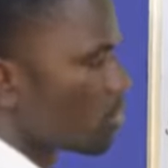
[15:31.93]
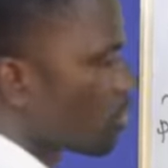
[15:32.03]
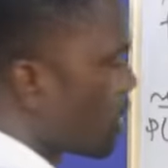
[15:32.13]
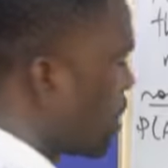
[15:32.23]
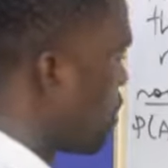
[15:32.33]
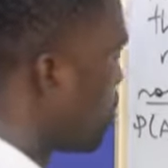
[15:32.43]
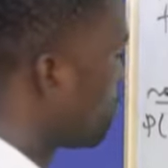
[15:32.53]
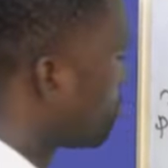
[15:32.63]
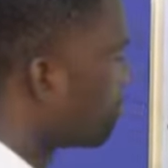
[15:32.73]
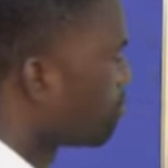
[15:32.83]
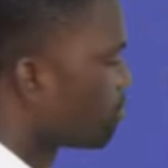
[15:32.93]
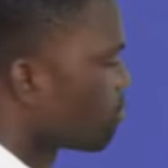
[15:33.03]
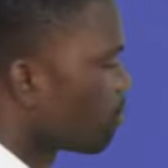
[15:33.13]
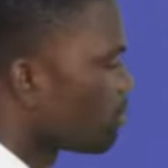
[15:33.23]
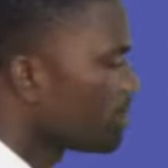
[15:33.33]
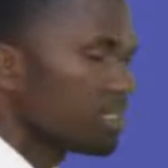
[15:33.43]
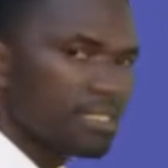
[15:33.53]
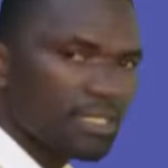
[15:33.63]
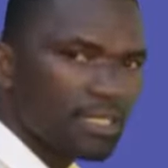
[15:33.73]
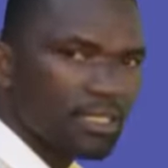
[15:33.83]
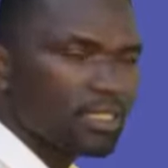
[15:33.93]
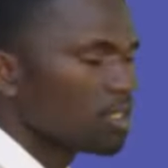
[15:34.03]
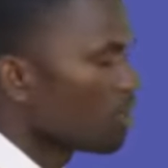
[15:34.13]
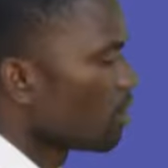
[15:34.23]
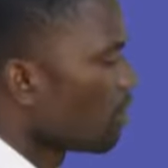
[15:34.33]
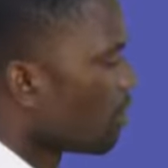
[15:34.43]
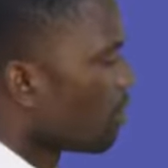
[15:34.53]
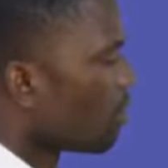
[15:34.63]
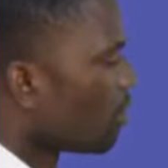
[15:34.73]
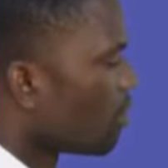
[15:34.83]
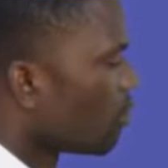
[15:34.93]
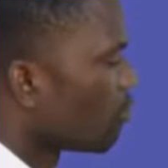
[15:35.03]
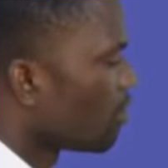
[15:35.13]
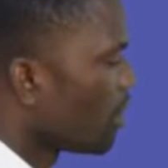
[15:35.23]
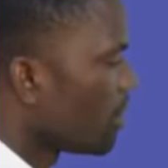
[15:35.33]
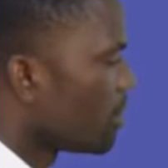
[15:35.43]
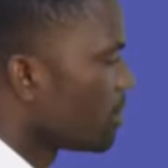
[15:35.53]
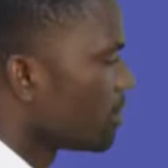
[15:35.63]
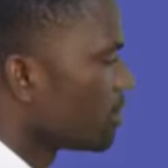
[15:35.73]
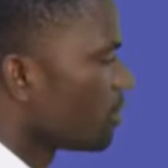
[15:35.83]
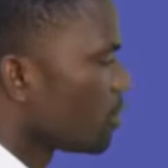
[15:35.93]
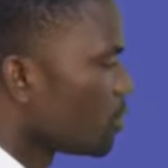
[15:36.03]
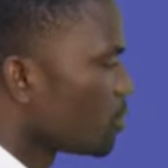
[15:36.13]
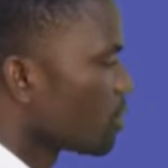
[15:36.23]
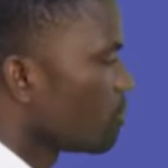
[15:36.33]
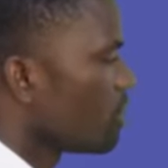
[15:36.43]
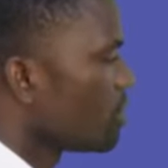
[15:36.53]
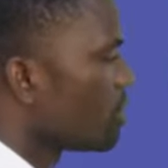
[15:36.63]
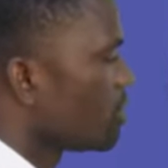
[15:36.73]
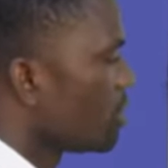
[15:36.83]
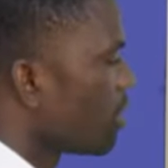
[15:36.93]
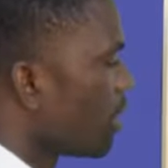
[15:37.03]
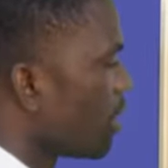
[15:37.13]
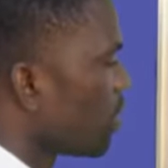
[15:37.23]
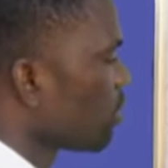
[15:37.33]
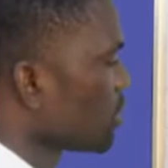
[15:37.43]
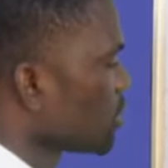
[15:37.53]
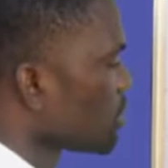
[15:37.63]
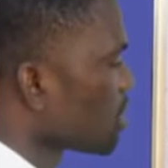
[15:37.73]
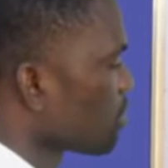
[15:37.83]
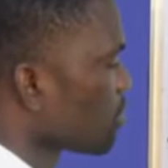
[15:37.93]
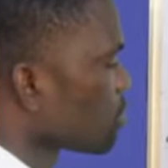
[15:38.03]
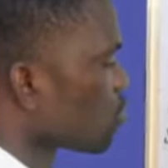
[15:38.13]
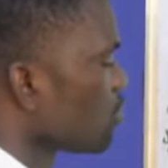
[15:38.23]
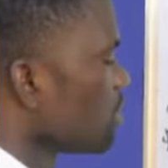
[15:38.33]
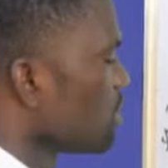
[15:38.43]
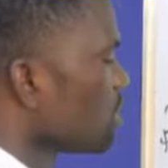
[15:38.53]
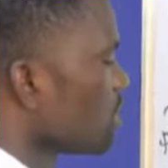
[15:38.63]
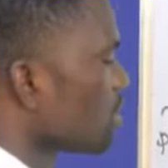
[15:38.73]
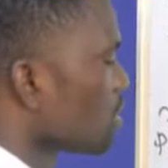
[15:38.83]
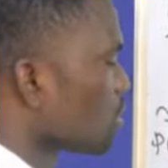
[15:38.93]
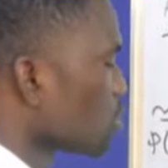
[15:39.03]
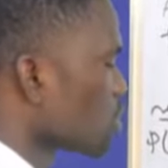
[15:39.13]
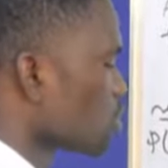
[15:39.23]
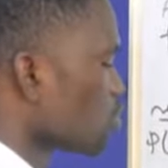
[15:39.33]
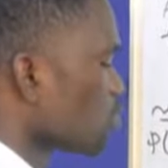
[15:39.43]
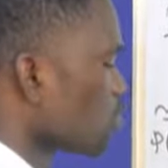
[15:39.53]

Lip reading: So now probability of A union B, which is supposed to be equals to